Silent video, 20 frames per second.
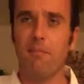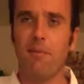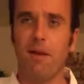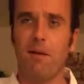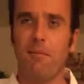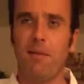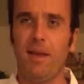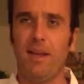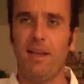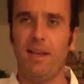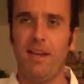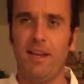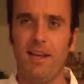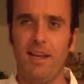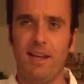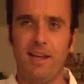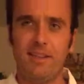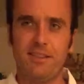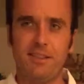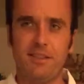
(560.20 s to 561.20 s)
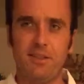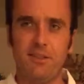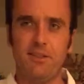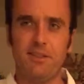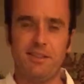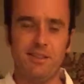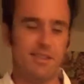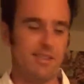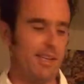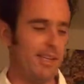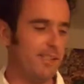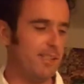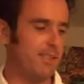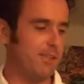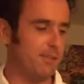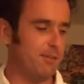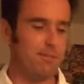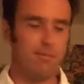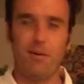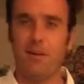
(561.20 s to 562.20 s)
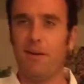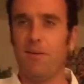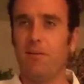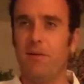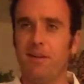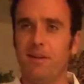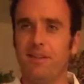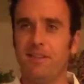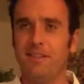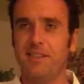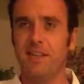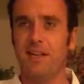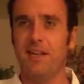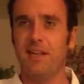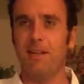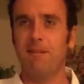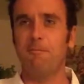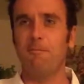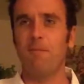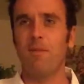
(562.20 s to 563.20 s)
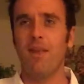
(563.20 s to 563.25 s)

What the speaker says: not making any excuses. That's just what I wanted to say.